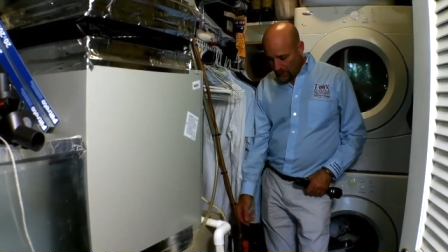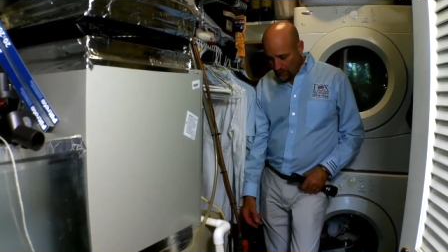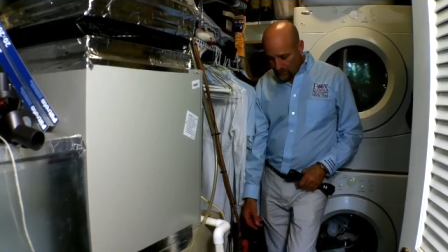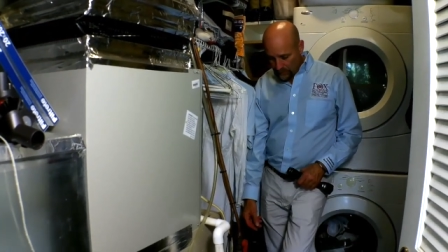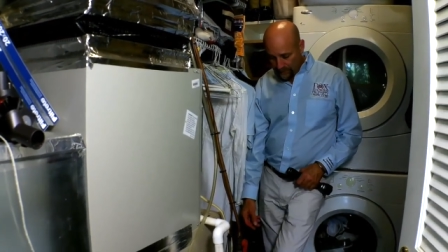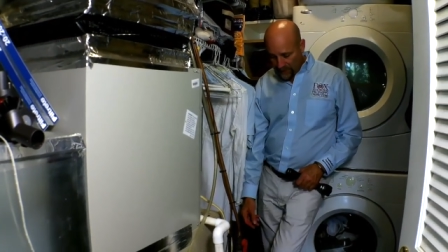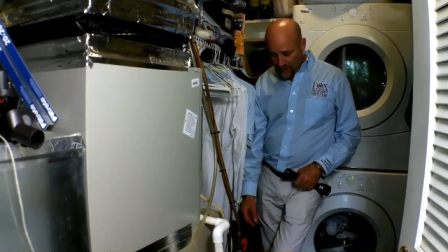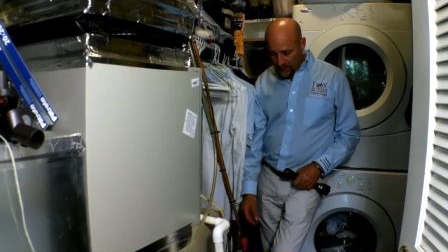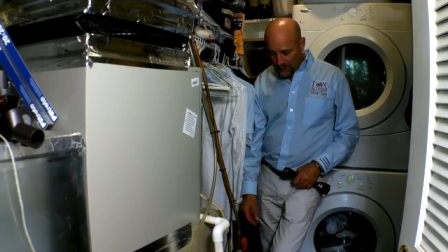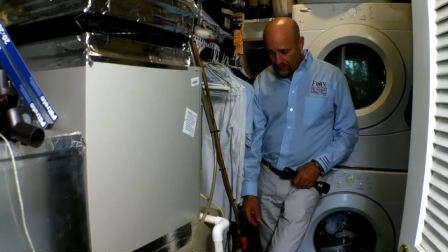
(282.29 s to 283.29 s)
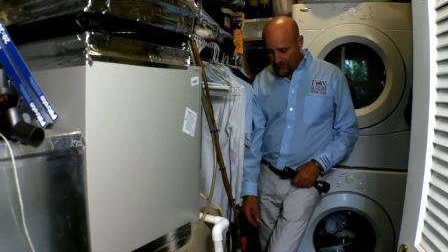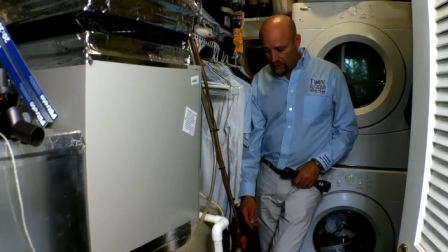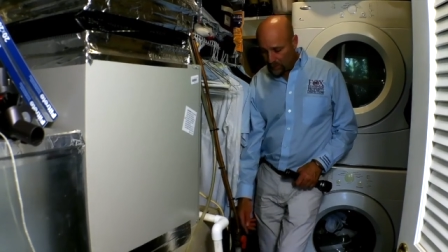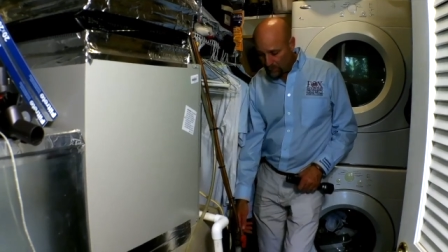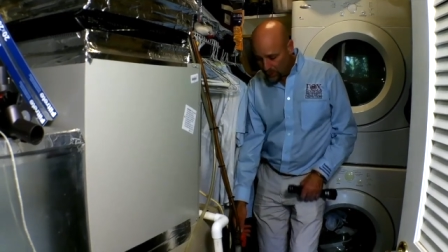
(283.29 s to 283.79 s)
There's a fan down here that